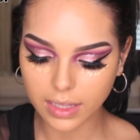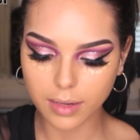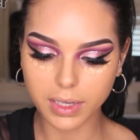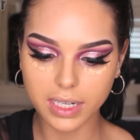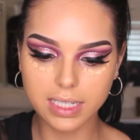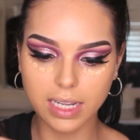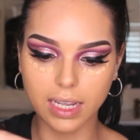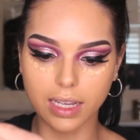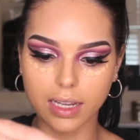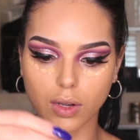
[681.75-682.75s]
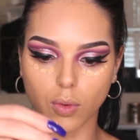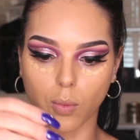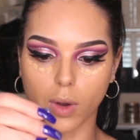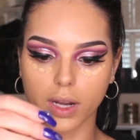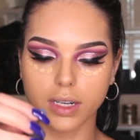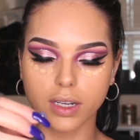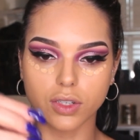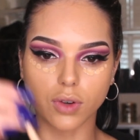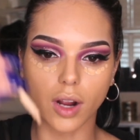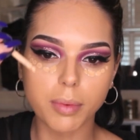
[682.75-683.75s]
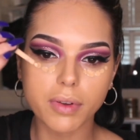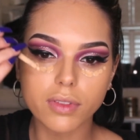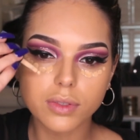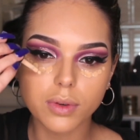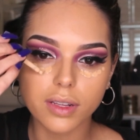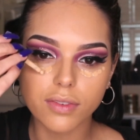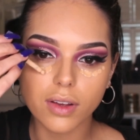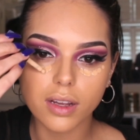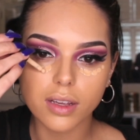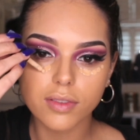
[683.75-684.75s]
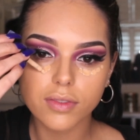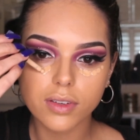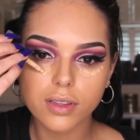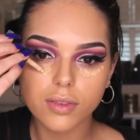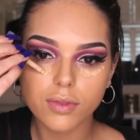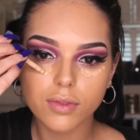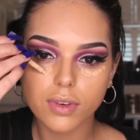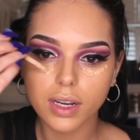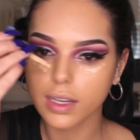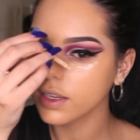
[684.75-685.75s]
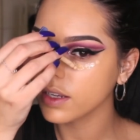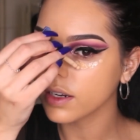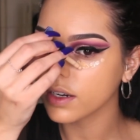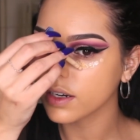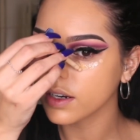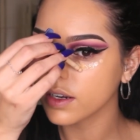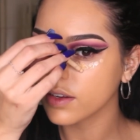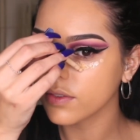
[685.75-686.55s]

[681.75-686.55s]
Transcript: then I'm going to take 1 drop of the 25 right here,